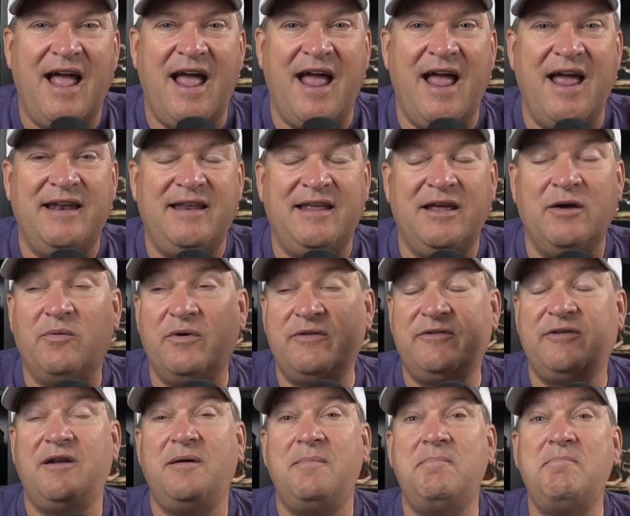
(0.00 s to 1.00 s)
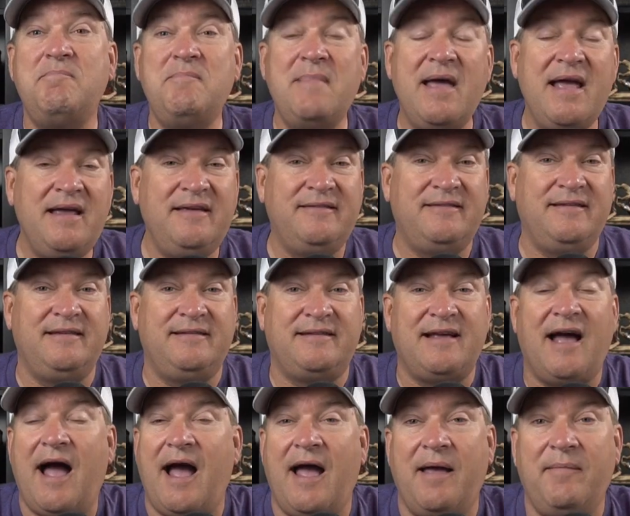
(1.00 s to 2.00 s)
And it was an amazing
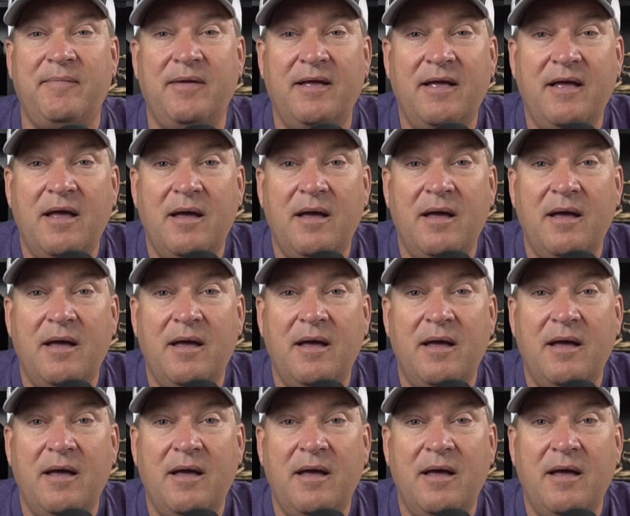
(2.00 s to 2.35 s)
time.